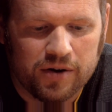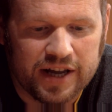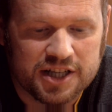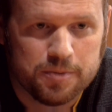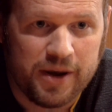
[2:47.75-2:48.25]

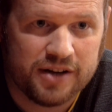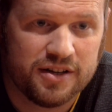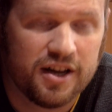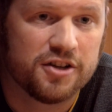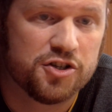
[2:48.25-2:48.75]

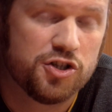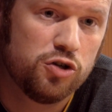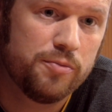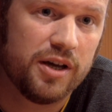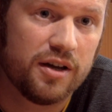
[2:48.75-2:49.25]
expecting and
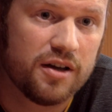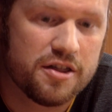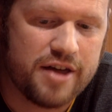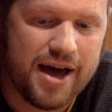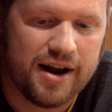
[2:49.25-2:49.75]
assuming
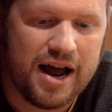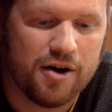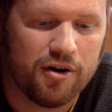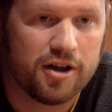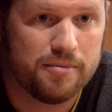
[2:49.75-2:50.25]
that our